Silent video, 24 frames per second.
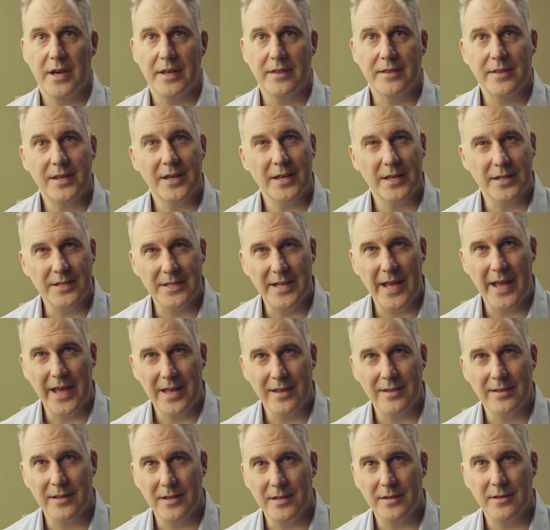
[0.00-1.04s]
I think, a day
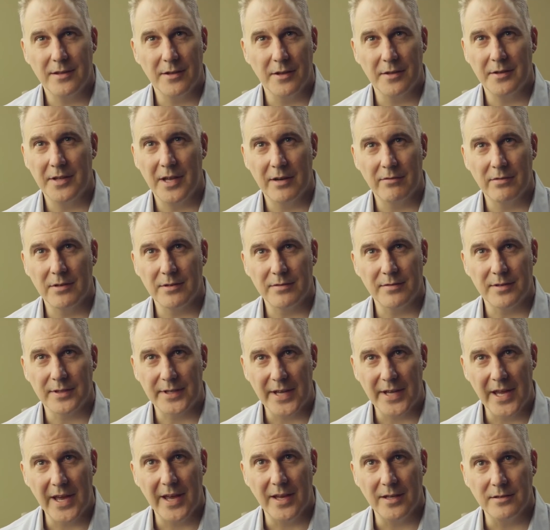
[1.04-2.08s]
that they'll never
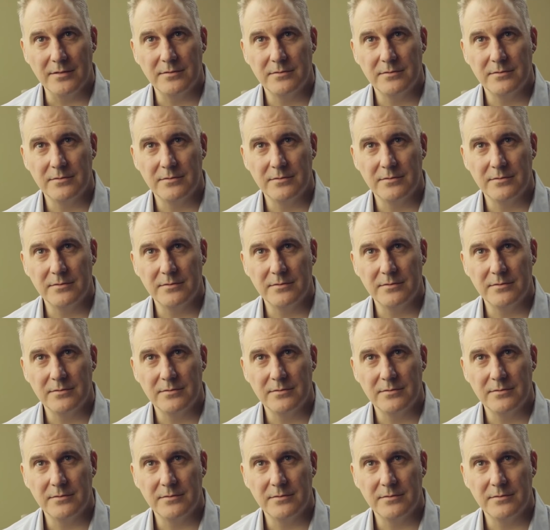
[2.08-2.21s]
forget.